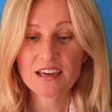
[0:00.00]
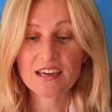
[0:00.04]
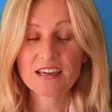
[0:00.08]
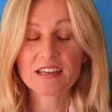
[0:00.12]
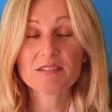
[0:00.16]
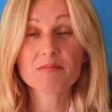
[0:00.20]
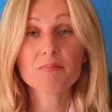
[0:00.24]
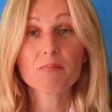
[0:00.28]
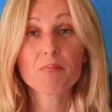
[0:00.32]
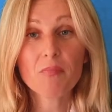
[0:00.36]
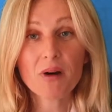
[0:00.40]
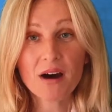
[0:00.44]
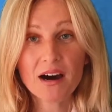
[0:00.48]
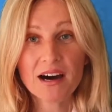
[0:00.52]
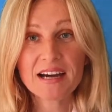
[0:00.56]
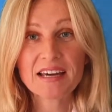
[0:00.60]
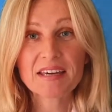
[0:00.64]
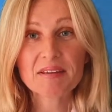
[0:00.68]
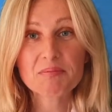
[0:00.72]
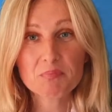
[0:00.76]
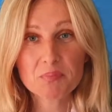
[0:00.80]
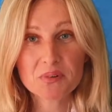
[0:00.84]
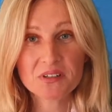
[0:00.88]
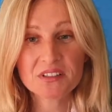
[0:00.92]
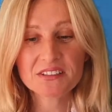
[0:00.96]
and
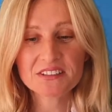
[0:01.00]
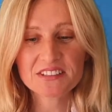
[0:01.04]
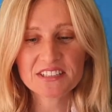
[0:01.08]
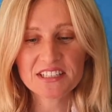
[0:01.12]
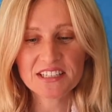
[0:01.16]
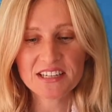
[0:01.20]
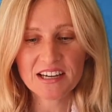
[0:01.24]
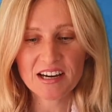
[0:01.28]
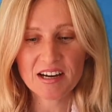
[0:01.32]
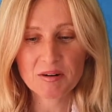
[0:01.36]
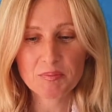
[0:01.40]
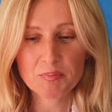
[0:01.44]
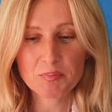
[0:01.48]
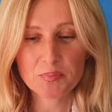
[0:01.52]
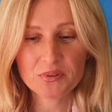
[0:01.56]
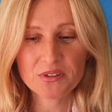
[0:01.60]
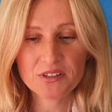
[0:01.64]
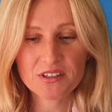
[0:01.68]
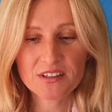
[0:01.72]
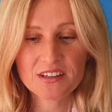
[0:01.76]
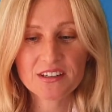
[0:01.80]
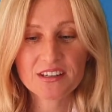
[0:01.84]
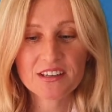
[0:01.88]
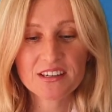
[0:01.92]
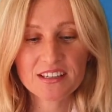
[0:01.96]
my building up
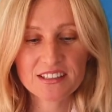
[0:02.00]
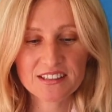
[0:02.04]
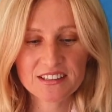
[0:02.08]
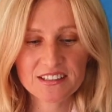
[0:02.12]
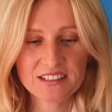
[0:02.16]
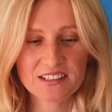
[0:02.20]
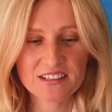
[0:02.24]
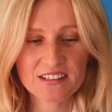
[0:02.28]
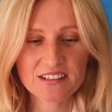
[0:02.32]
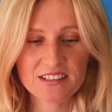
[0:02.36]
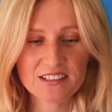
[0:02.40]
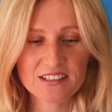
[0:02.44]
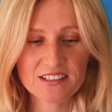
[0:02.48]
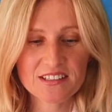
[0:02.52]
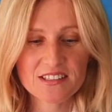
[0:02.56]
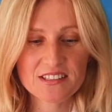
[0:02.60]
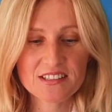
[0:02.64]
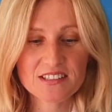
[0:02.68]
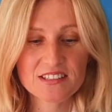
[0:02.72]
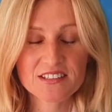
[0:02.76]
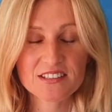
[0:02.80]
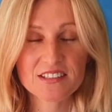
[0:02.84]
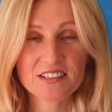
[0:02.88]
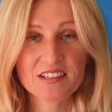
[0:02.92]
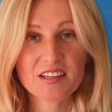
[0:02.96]
in
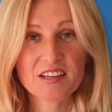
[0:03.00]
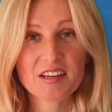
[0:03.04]
Christ.